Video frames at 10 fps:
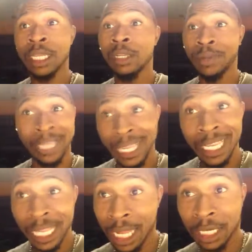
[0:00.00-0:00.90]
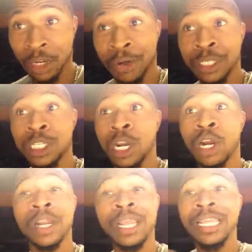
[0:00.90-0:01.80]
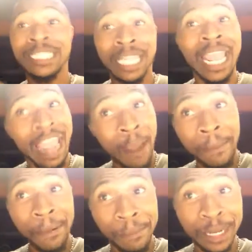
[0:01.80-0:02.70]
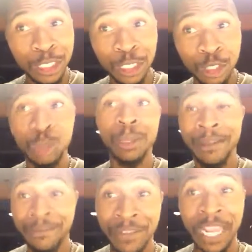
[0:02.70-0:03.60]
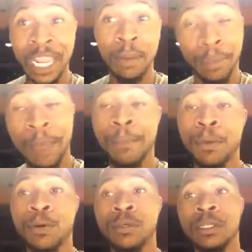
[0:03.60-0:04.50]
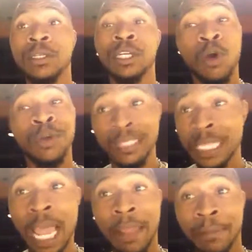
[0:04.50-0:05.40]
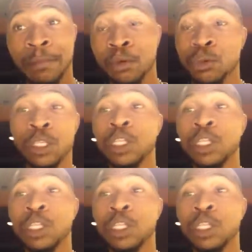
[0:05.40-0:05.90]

any kind of darkness in our heart, they have permission to invade people, go inside people.